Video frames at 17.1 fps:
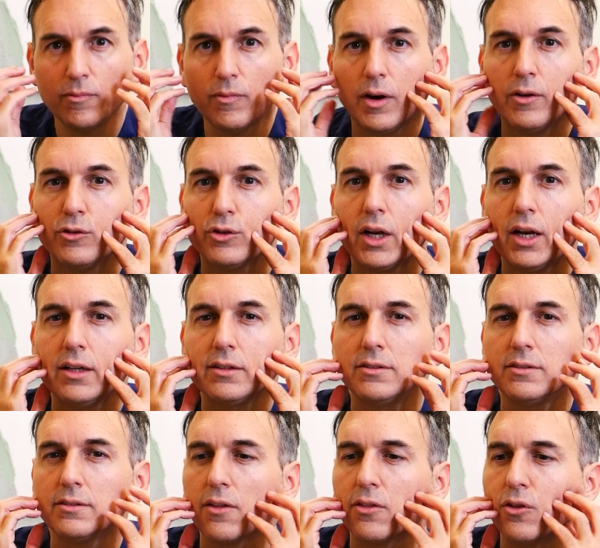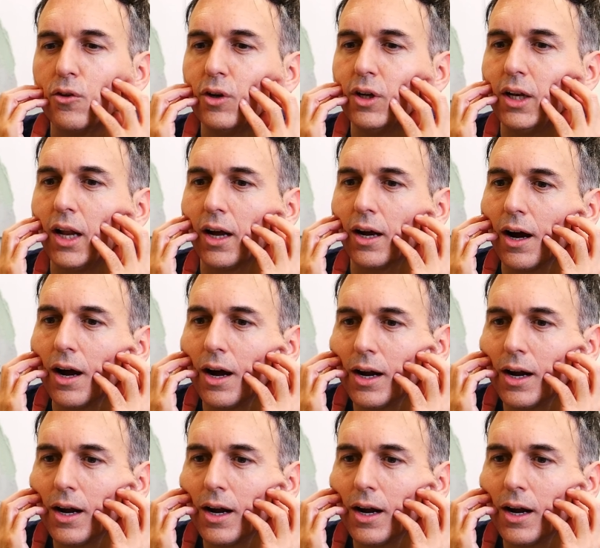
Do you feel the sensation on your